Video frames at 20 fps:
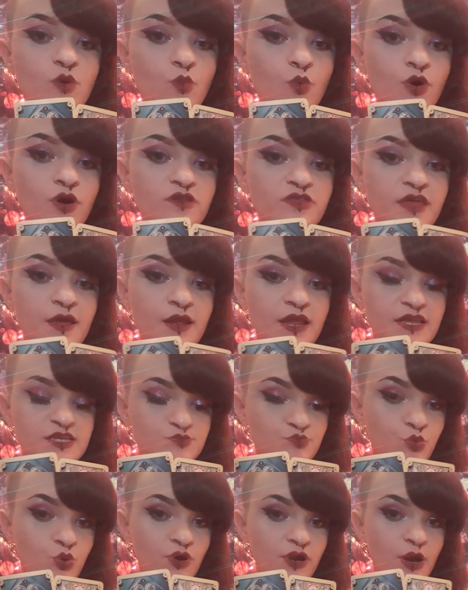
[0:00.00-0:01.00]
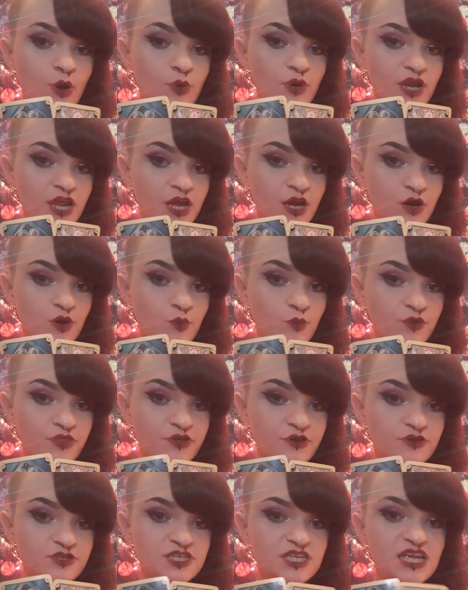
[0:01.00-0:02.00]
work that is put out here
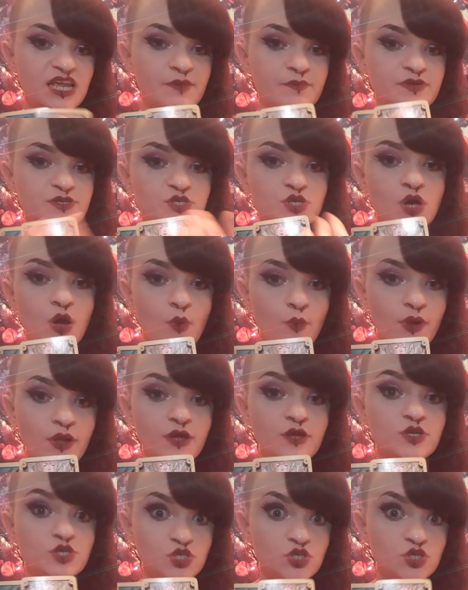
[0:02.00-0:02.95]
with your team is going